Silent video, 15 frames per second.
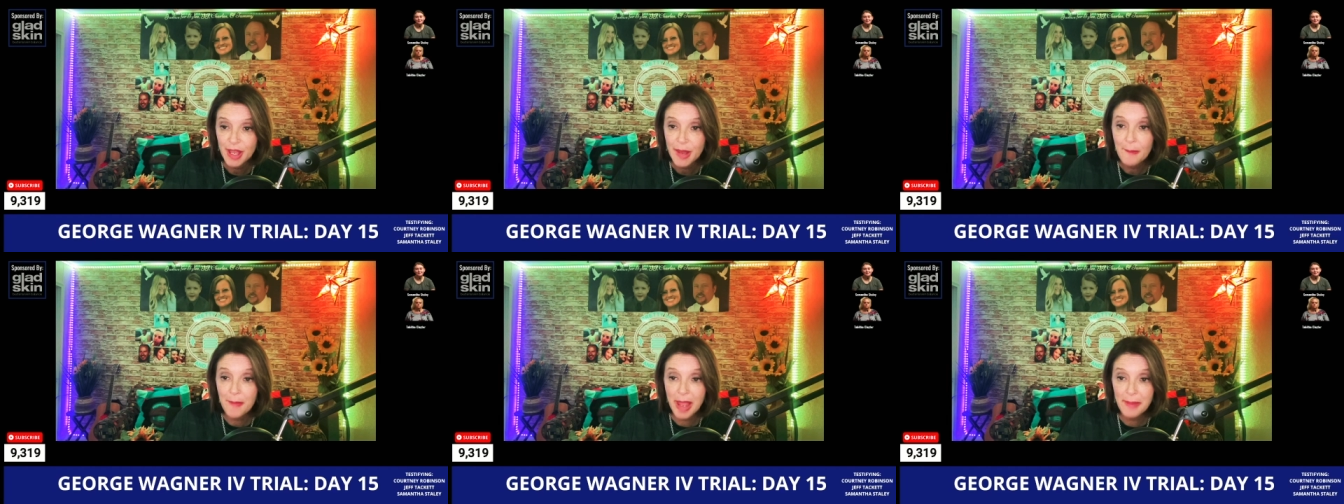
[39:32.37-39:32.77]

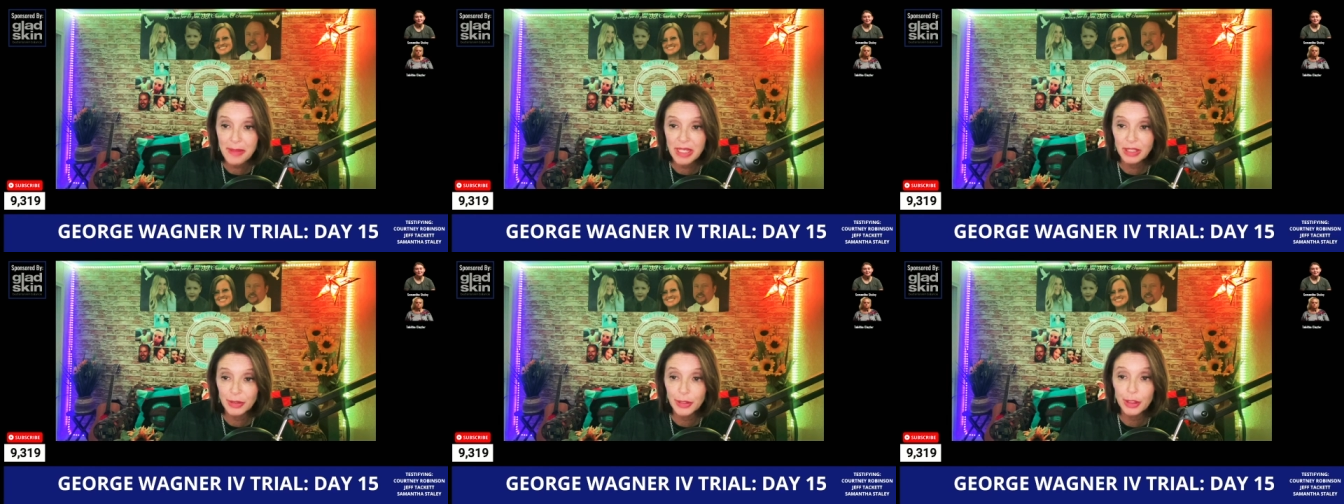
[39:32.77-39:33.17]
maybe
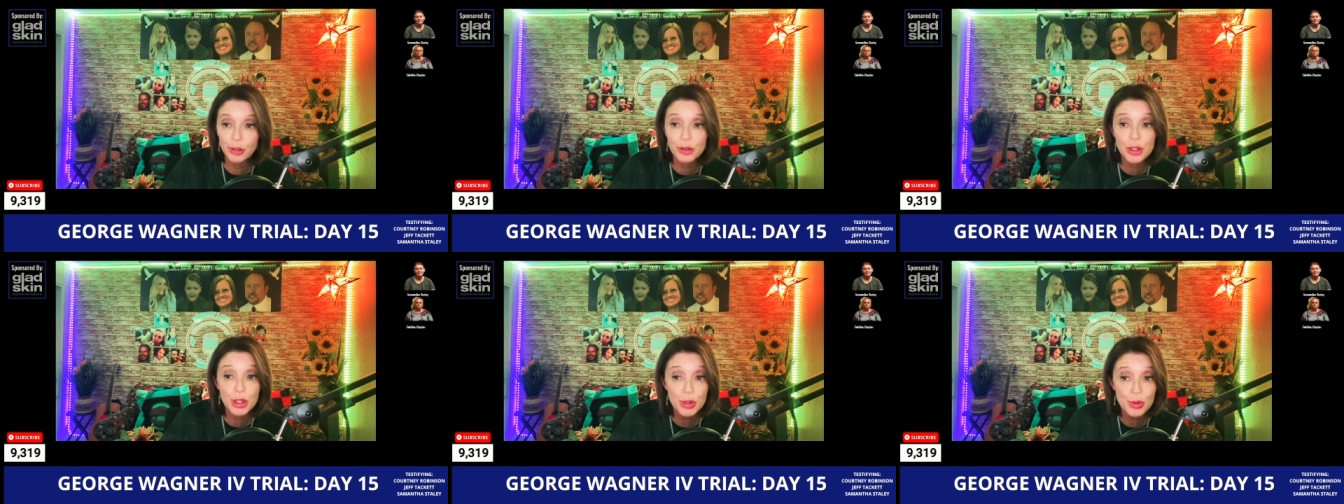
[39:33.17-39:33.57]
a little
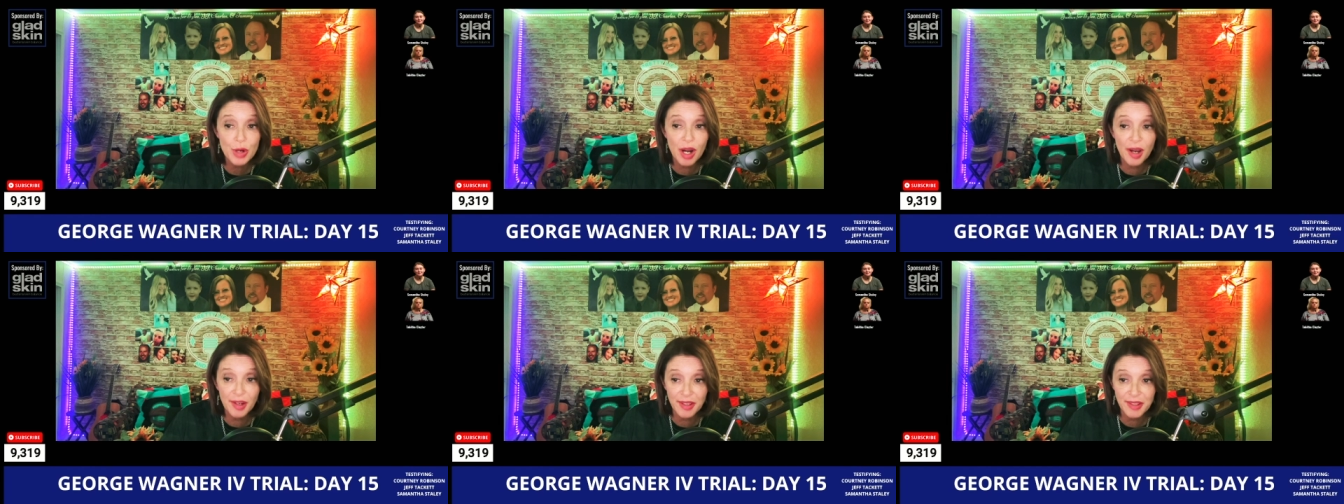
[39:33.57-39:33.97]
too
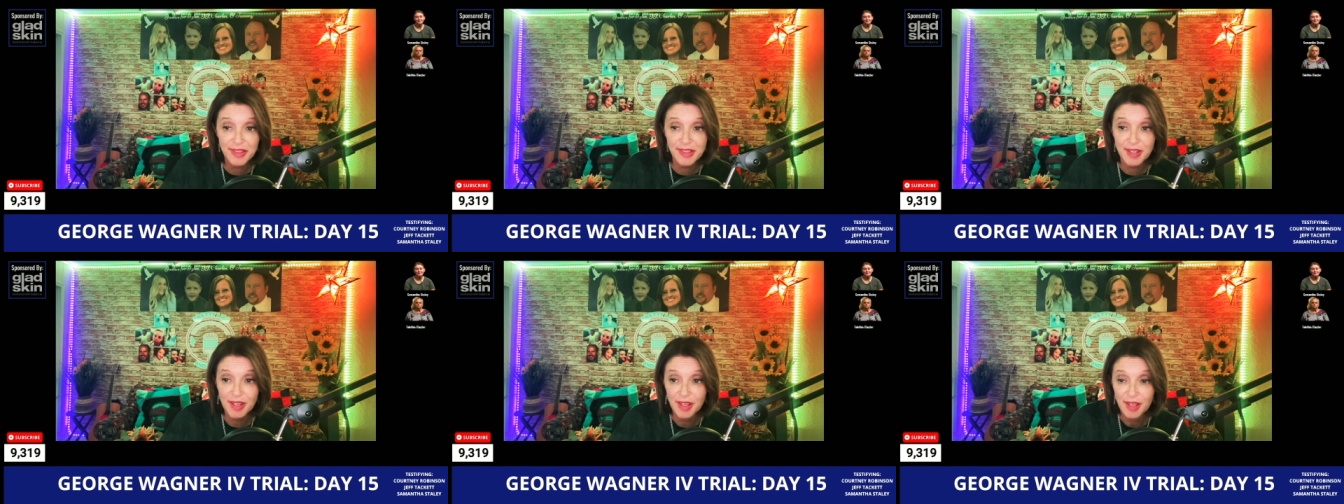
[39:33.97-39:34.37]

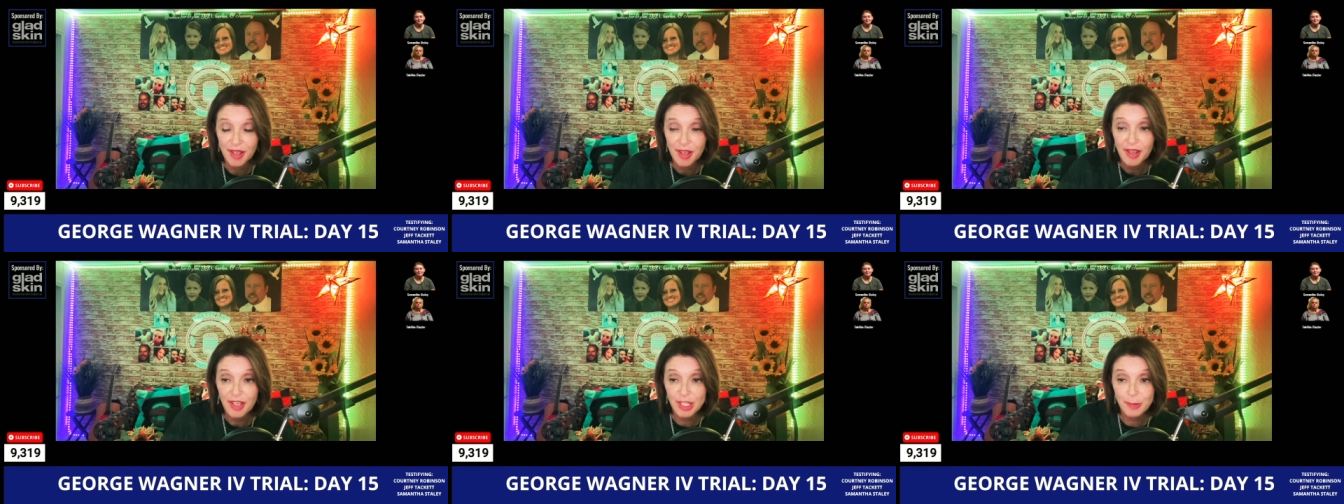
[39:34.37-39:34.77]
honest,
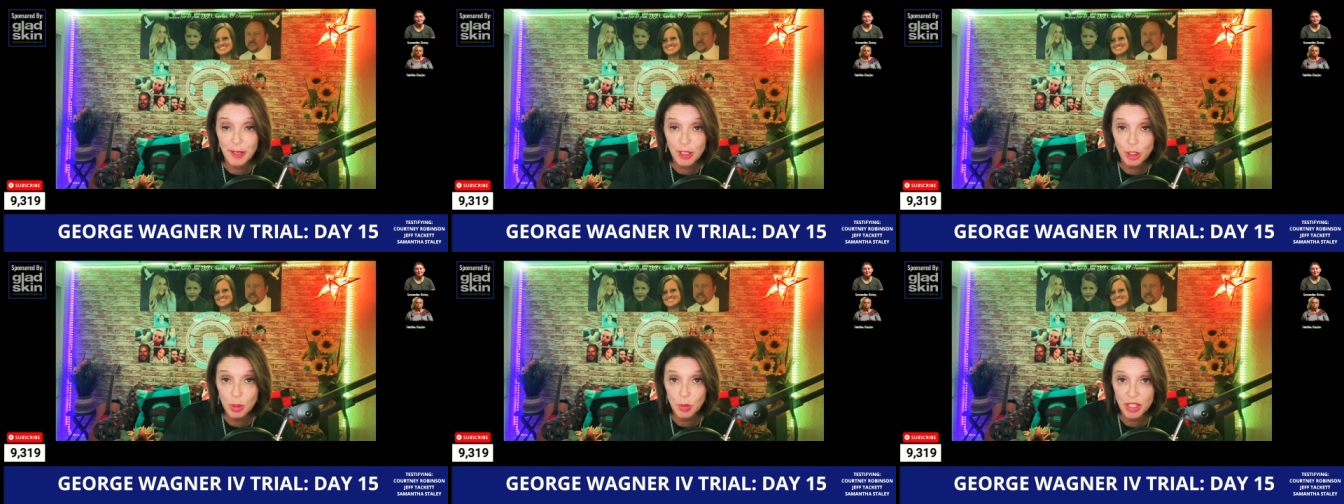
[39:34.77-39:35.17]

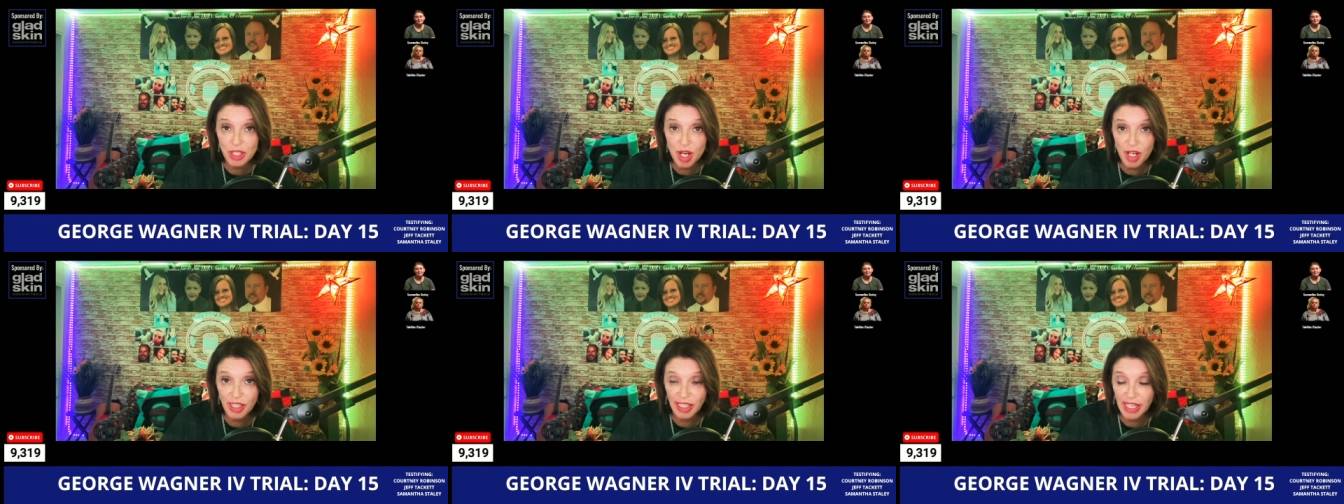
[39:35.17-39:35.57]
especially when
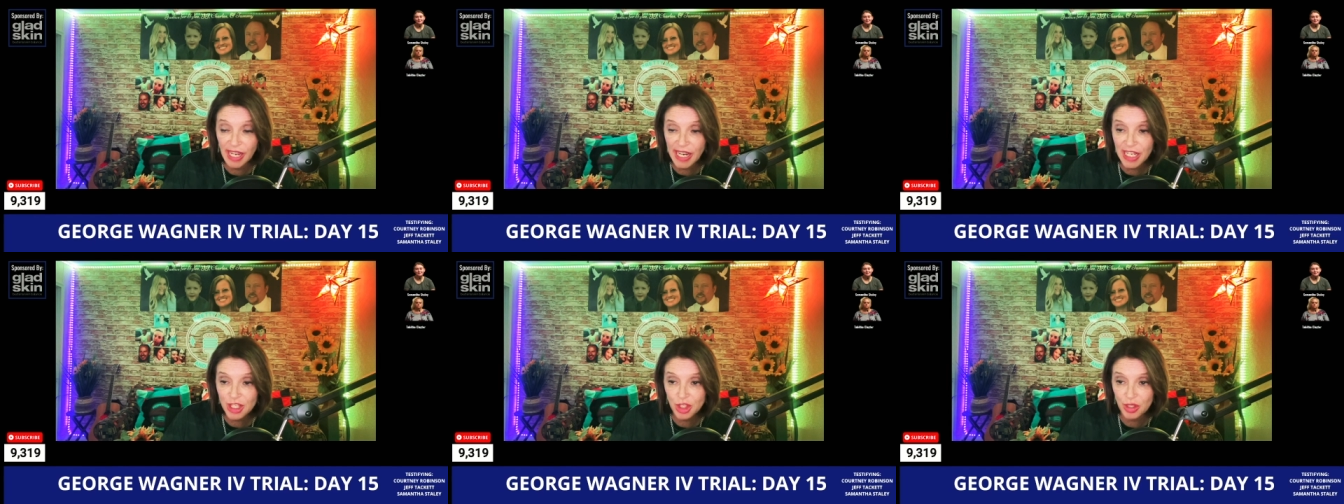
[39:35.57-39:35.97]
talking to
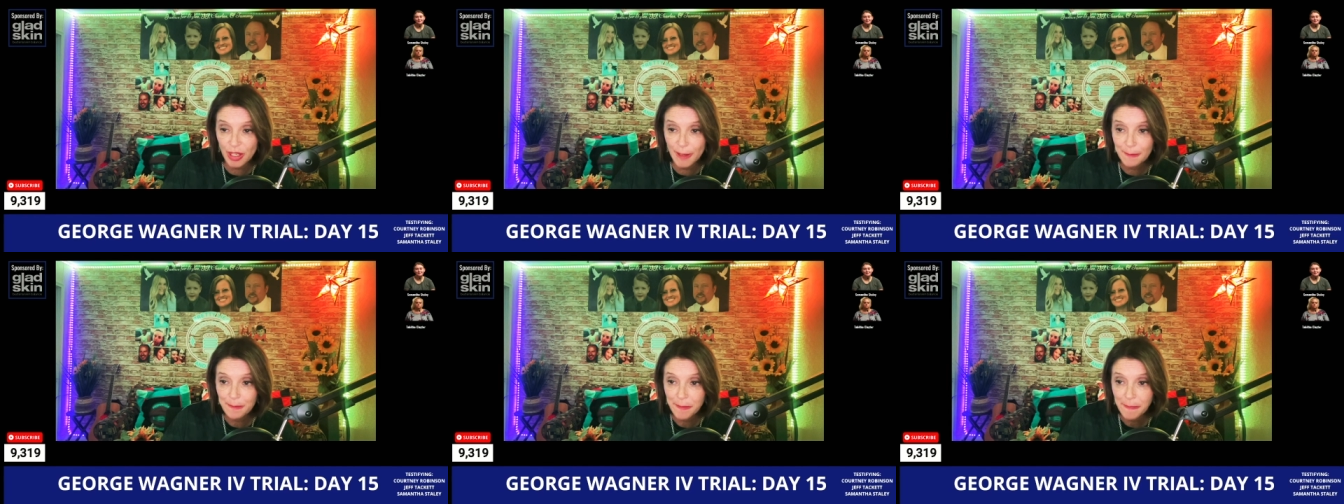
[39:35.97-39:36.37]
Angela.